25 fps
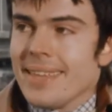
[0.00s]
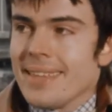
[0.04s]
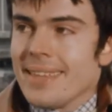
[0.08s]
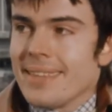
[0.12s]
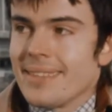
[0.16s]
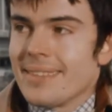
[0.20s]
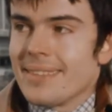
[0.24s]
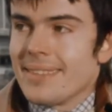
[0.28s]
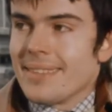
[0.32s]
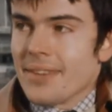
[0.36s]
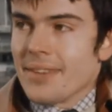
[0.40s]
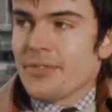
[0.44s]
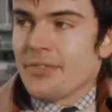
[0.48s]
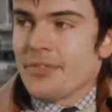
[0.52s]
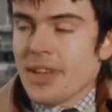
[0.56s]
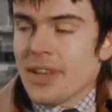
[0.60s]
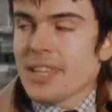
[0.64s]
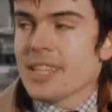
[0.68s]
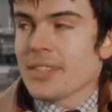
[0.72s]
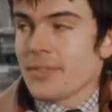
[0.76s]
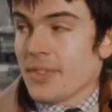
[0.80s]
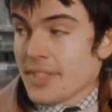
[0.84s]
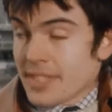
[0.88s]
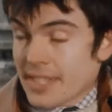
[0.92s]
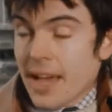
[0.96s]
The
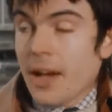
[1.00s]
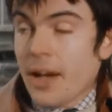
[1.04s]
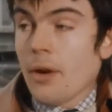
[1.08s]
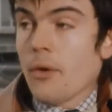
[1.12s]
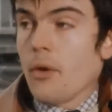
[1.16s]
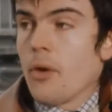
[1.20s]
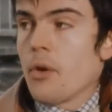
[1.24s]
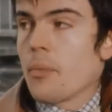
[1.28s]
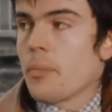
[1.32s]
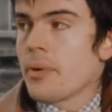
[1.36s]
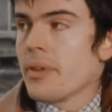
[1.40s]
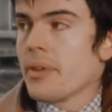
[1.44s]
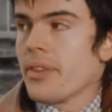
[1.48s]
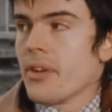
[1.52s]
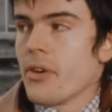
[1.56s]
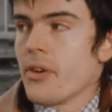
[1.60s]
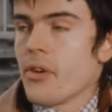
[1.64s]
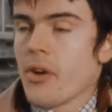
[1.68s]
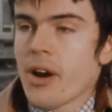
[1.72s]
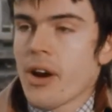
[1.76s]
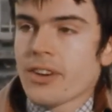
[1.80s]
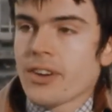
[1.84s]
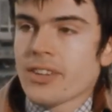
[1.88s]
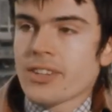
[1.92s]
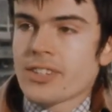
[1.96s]
festival is now open, there are
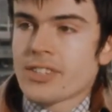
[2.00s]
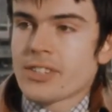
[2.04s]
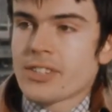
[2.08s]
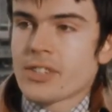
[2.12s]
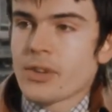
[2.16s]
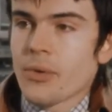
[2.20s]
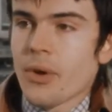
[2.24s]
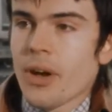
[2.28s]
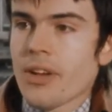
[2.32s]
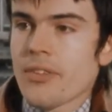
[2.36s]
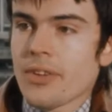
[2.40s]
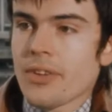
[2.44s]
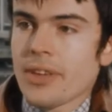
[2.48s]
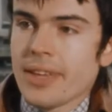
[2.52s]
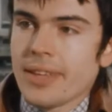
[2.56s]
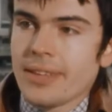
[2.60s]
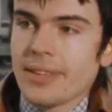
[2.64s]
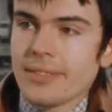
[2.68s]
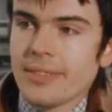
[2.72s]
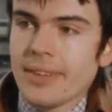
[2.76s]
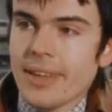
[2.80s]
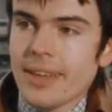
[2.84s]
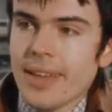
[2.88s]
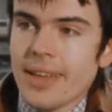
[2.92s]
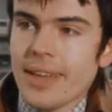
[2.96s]
artists arriving
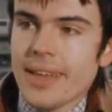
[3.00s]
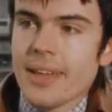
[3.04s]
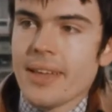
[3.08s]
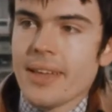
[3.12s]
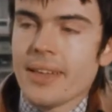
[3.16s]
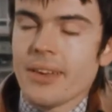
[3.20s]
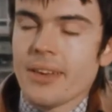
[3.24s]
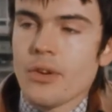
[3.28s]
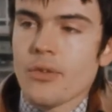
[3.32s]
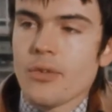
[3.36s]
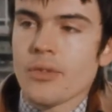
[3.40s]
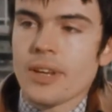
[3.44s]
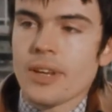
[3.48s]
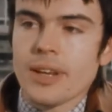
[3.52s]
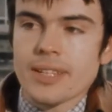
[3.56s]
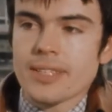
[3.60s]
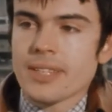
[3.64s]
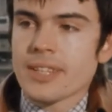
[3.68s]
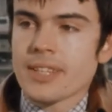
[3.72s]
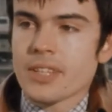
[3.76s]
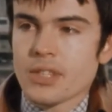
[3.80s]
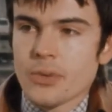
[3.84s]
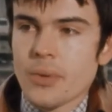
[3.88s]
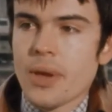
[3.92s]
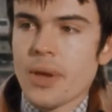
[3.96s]
in, and over the next
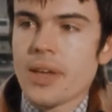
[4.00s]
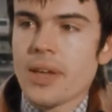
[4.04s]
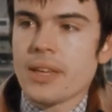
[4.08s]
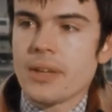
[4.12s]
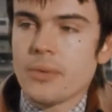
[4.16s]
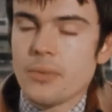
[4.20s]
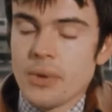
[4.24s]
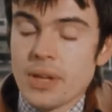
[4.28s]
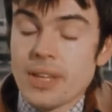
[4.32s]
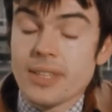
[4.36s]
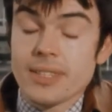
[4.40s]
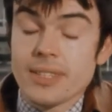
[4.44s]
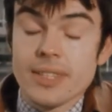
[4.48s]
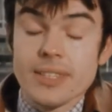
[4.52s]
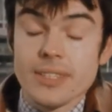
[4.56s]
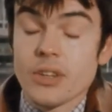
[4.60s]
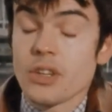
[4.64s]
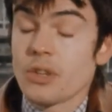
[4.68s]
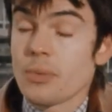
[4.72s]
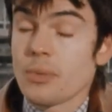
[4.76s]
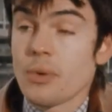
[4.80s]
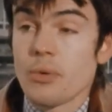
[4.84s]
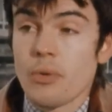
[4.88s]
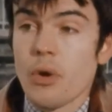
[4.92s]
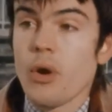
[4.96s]
6 weeks it's
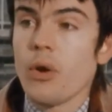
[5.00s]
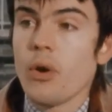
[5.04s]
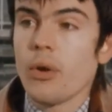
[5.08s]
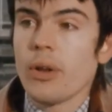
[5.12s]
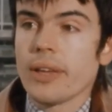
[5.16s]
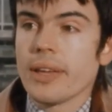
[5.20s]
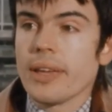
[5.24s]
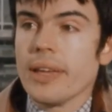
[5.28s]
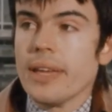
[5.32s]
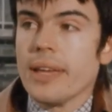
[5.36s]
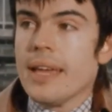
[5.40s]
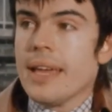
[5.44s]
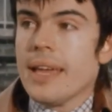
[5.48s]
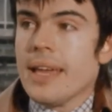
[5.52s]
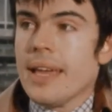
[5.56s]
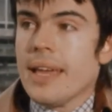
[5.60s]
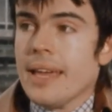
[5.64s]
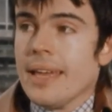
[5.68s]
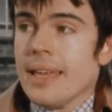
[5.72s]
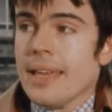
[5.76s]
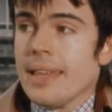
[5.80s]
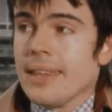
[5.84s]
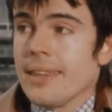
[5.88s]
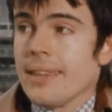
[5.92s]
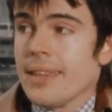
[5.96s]
going to be rolling.
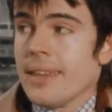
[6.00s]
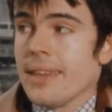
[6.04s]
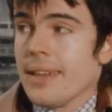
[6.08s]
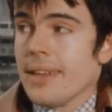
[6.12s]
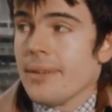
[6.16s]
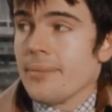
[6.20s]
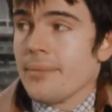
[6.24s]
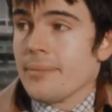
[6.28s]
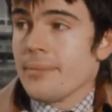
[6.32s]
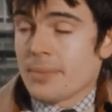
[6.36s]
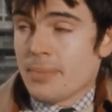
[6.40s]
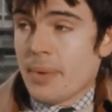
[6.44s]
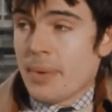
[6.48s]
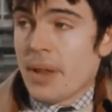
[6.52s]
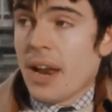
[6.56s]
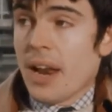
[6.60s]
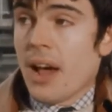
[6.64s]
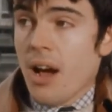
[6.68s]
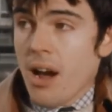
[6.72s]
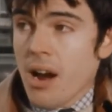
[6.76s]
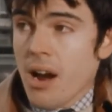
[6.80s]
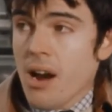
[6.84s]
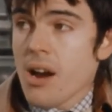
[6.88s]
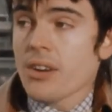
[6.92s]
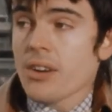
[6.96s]
It's been a
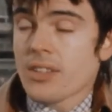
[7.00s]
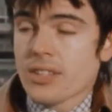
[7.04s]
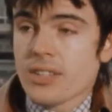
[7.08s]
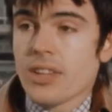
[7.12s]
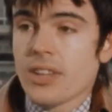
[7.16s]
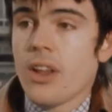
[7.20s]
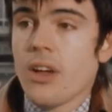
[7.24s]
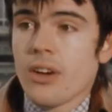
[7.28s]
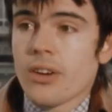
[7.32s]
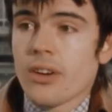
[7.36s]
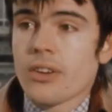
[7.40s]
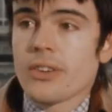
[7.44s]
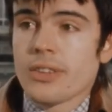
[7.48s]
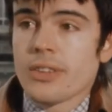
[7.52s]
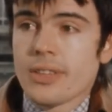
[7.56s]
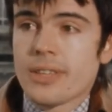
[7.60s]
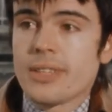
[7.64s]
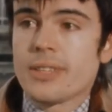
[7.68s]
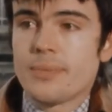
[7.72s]
hard slog.